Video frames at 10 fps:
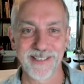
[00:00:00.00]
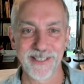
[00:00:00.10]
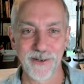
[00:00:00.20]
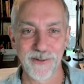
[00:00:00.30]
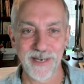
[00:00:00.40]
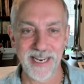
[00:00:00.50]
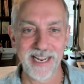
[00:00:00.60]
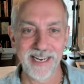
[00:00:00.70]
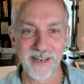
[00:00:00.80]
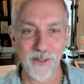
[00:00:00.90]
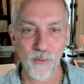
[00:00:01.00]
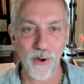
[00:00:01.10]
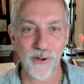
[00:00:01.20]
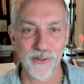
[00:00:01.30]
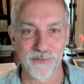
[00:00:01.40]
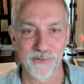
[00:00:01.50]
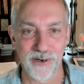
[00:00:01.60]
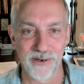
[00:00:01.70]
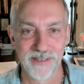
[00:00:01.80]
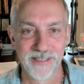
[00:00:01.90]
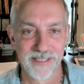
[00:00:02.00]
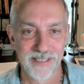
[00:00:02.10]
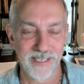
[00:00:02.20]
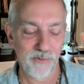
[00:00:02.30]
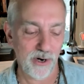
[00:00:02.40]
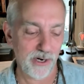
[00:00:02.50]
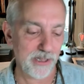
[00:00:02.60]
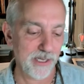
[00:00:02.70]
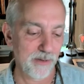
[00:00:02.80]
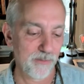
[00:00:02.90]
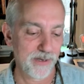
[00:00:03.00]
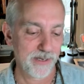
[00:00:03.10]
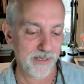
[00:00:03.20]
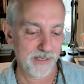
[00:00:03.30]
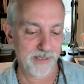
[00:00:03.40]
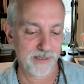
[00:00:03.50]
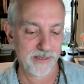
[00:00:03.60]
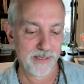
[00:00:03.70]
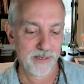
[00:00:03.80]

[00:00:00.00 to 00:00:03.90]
you know that hang on the walls of our of our club uh,